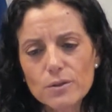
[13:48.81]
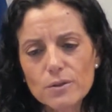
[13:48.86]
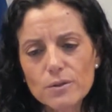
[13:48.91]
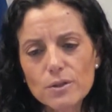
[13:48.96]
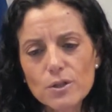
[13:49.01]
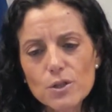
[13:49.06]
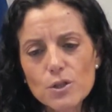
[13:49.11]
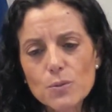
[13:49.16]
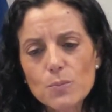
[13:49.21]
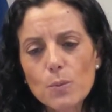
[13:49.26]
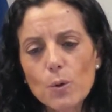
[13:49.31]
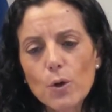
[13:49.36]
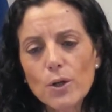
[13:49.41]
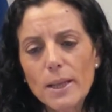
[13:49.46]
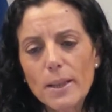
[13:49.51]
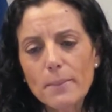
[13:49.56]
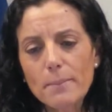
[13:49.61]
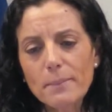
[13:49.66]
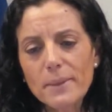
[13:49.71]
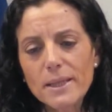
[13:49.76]
the small
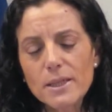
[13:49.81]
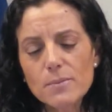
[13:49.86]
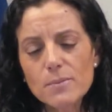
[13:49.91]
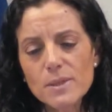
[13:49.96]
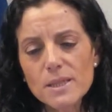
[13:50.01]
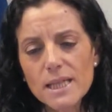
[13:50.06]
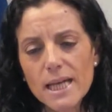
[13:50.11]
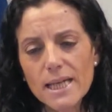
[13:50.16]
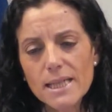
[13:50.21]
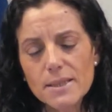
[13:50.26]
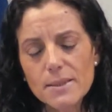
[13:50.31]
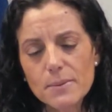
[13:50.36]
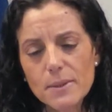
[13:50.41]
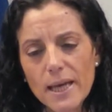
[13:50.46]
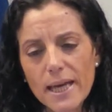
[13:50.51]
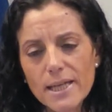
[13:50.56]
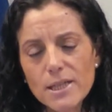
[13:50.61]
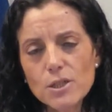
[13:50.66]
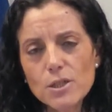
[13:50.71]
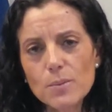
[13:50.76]
and medium-sized
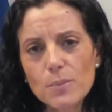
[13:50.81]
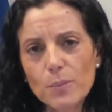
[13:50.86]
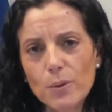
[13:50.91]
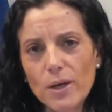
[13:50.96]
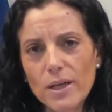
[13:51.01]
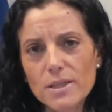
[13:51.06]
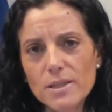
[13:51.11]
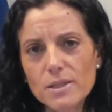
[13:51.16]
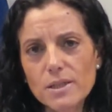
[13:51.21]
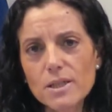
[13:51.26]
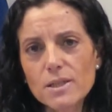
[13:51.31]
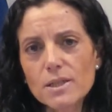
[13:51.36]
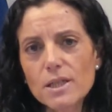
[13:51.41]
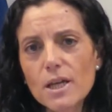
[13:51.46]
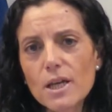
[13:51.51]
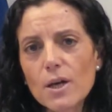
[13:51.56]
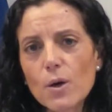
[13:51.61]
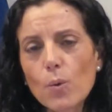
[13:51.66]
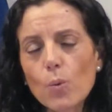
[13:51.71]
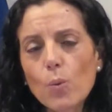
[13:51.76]
enterprises
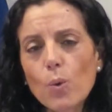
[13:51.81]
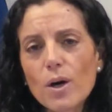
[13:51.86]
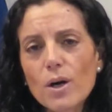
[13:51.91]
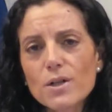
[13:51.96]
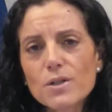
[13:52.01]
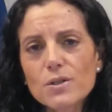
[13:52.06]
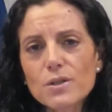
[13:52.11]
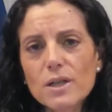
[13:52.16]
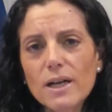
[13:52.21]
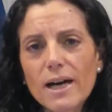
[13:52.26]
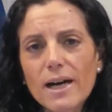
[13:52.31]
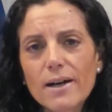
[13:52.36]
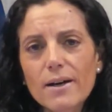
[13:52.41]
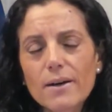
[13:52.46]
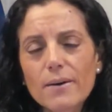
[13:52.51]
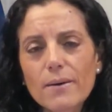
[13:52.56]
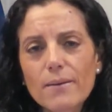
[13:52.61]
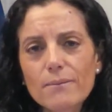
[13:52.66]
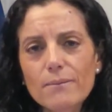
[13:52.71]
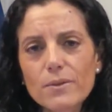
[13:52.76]
was uh,